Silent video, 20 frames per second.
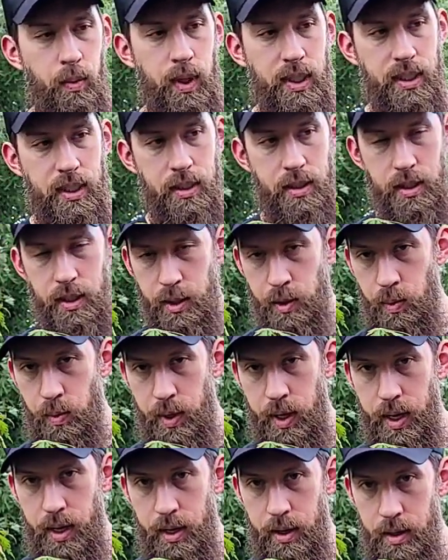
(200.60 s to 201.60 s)
which is
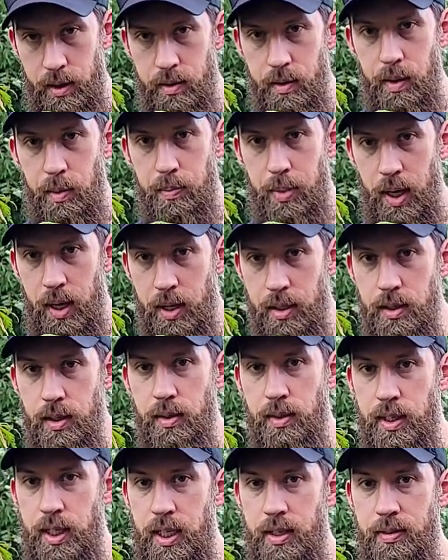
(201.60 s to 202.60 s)
just where the buds or